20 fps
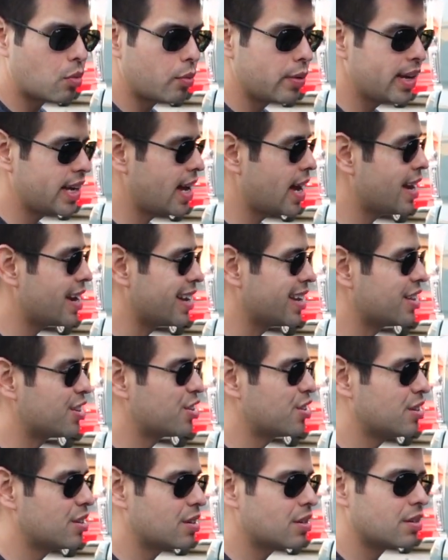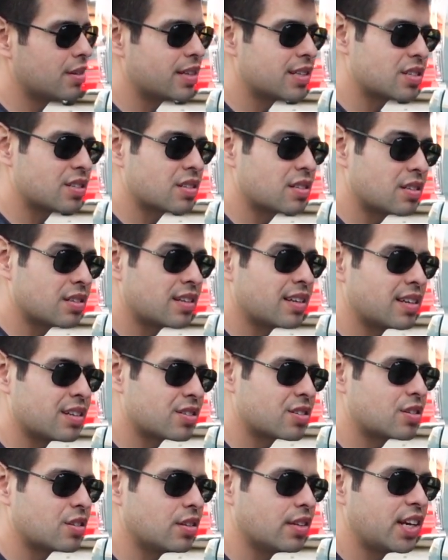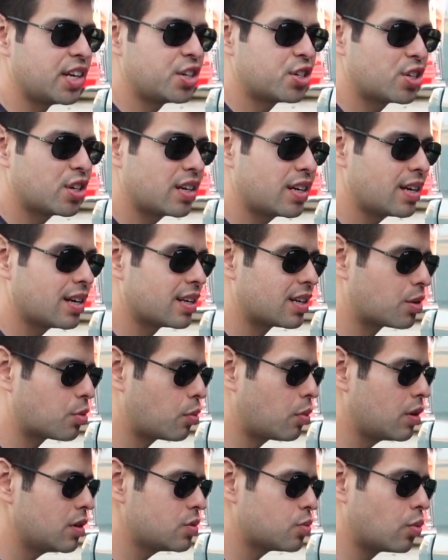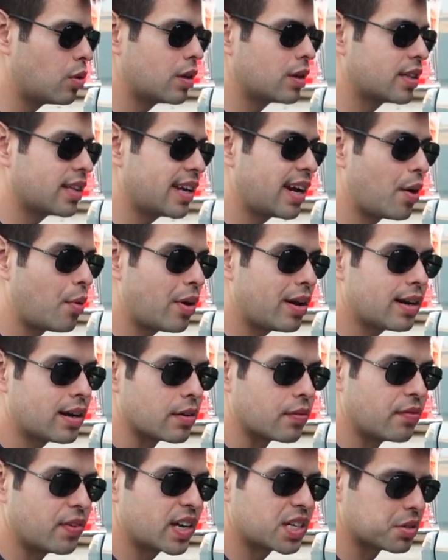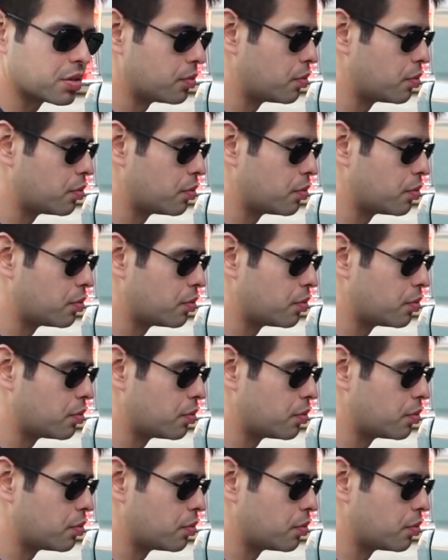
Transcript: we get into the installation, there was one thing I wanted to fix.